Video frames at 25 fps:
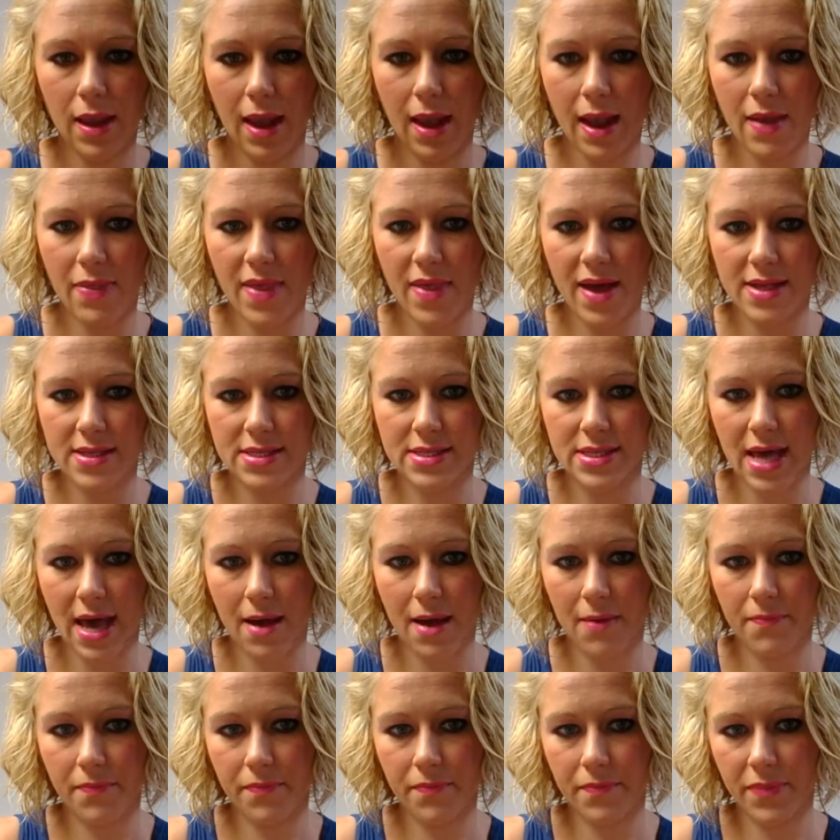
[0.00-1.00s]
And that's
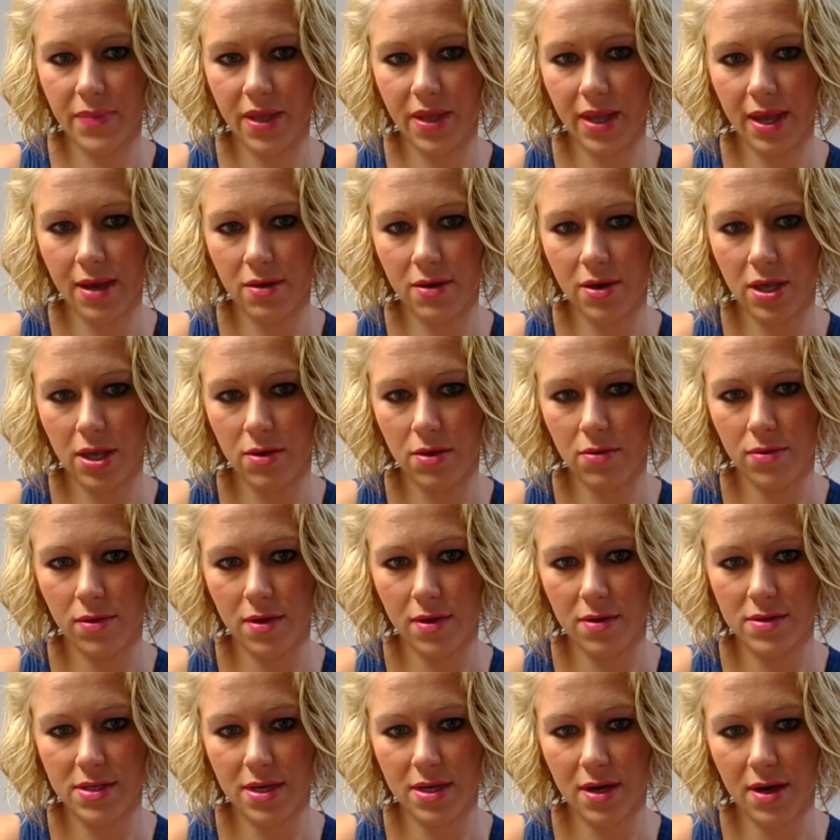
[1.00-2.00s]
that. Look how cute
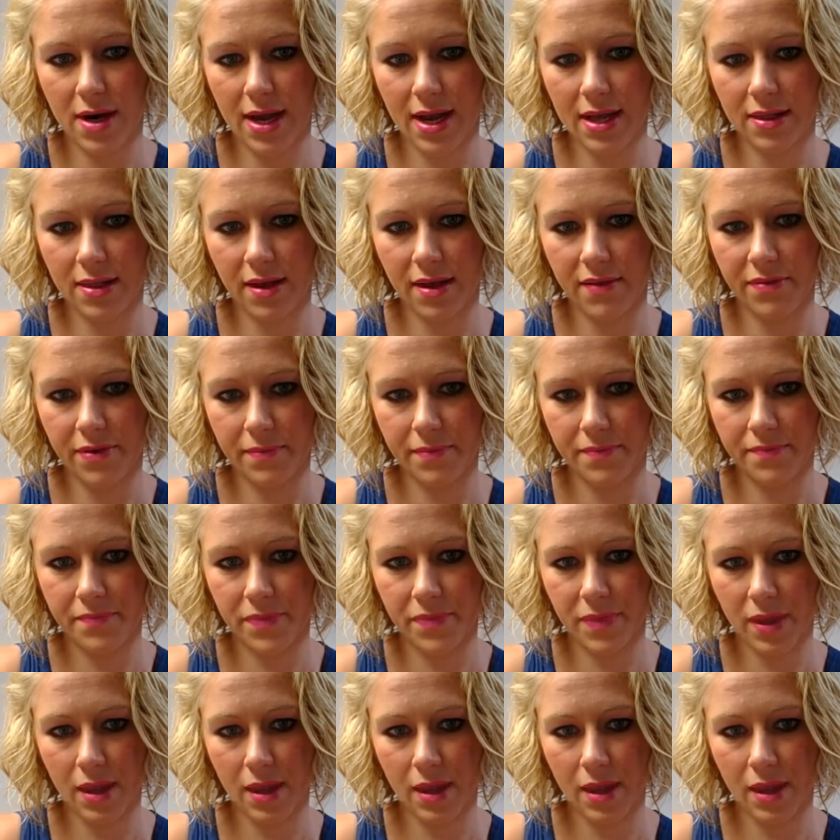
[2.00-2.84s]
those are. I love them.